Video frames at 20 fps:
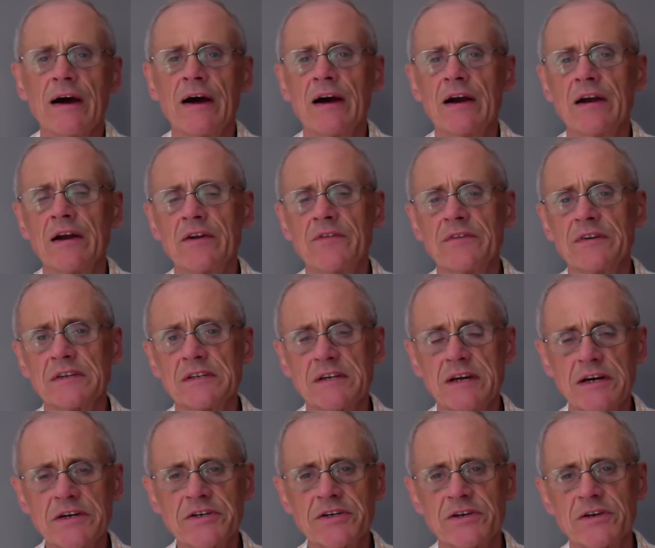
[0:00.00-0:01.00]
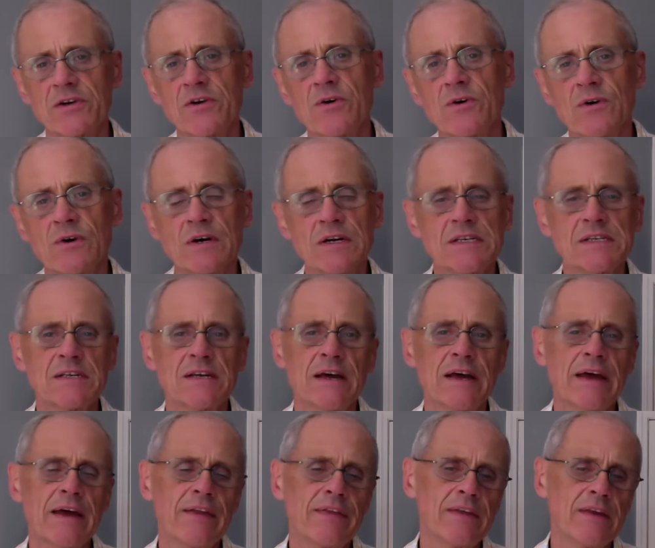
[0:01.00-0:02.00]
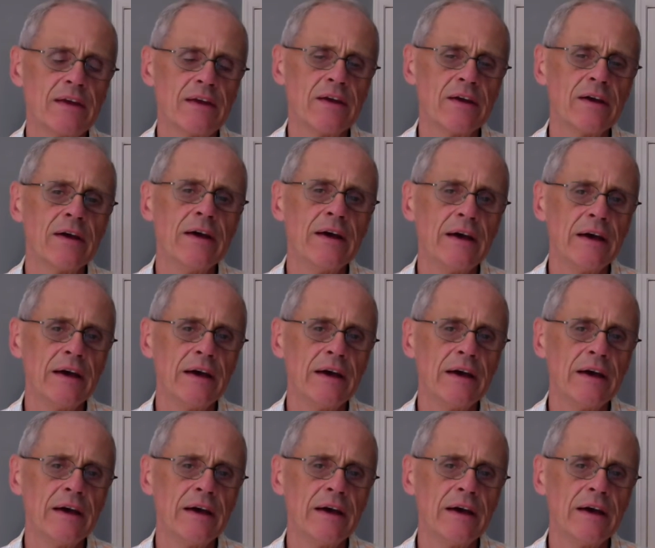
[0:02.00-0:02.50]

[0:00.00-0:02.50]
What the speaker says: Art of Discussion course at the